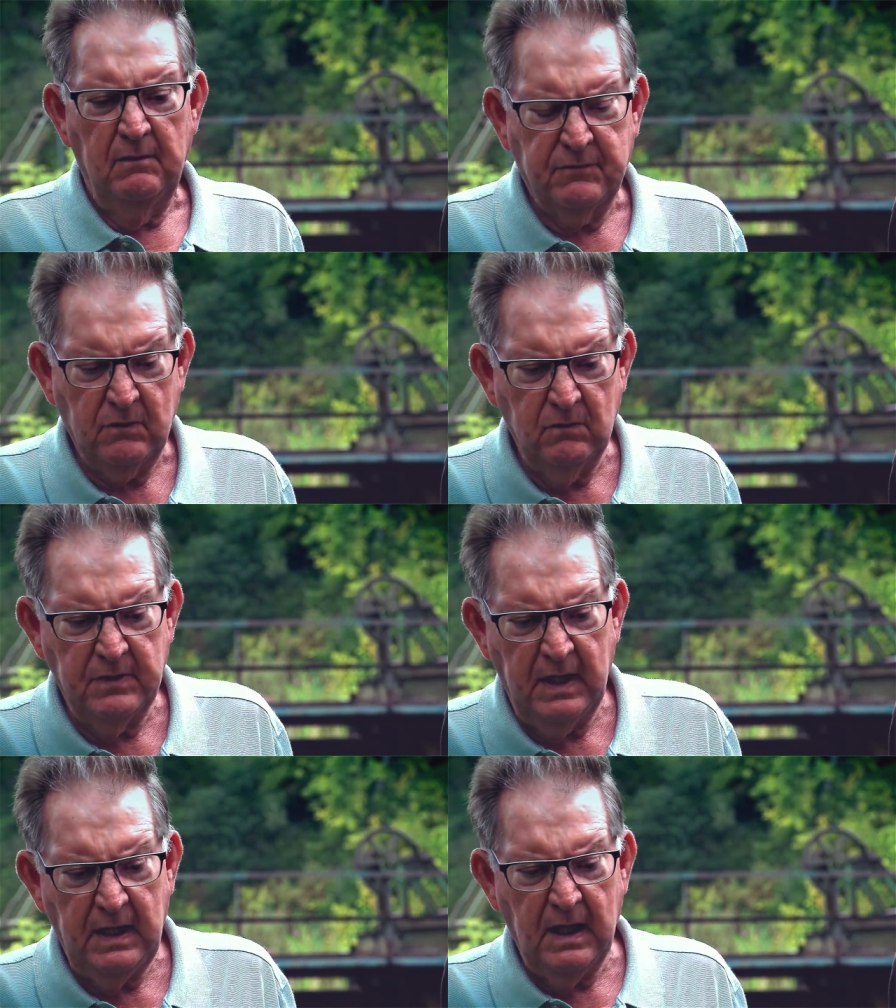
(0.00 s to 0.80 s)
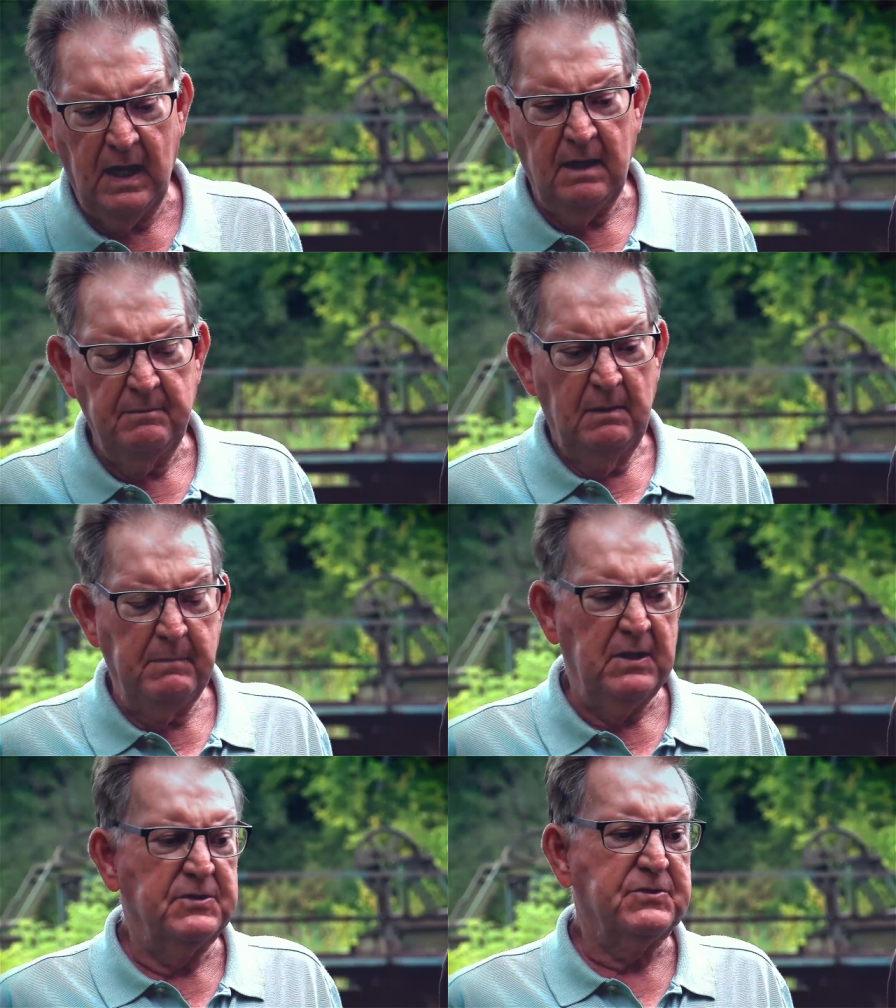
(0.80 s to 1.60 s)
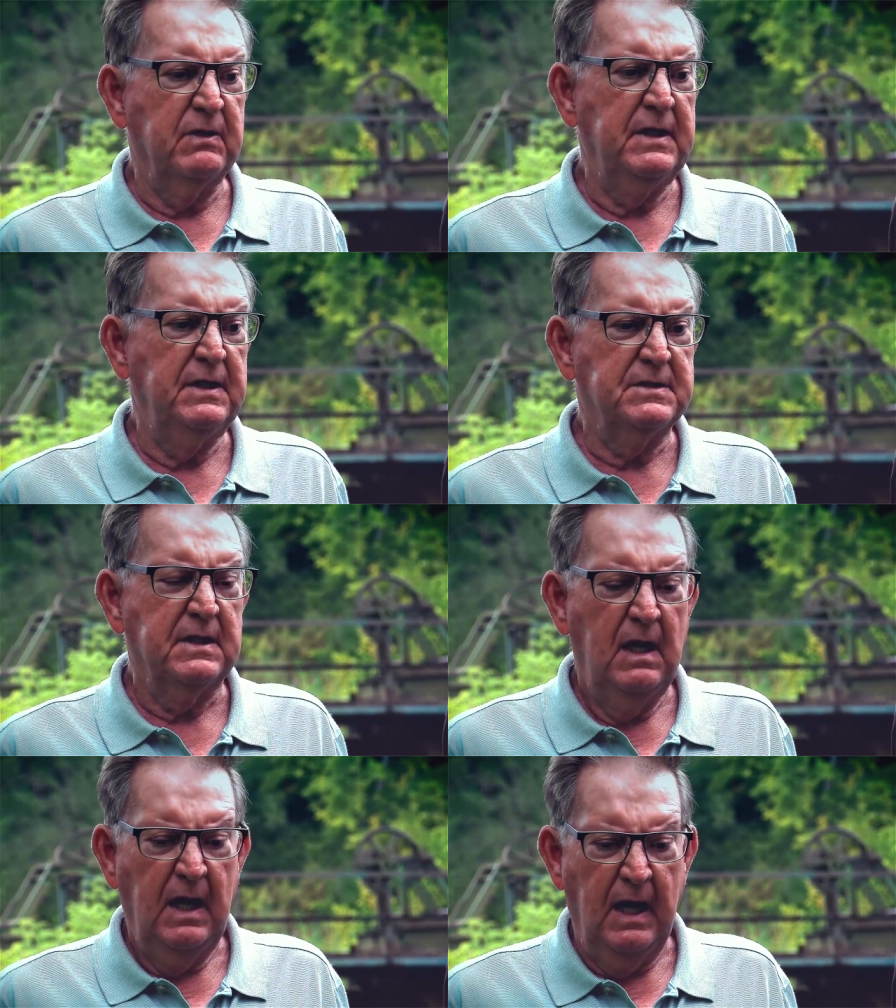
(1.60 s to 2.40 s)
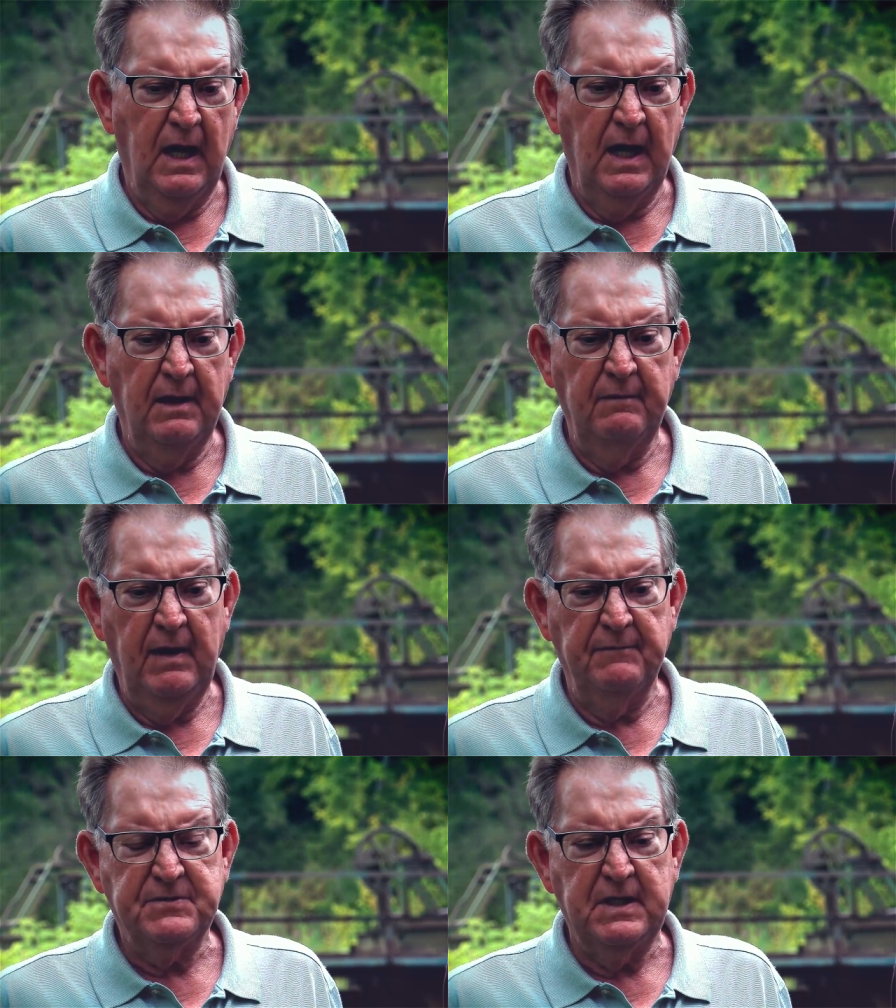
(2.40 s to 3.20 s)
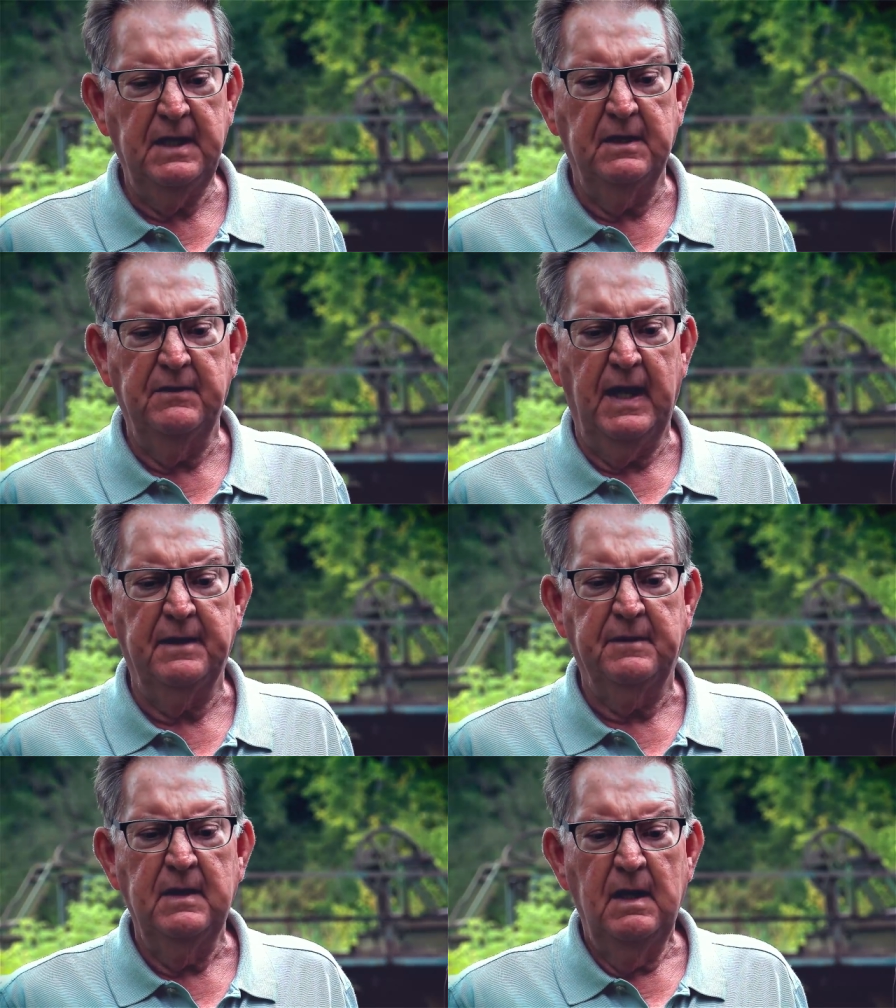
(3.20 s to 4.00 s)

through the ministries have stated that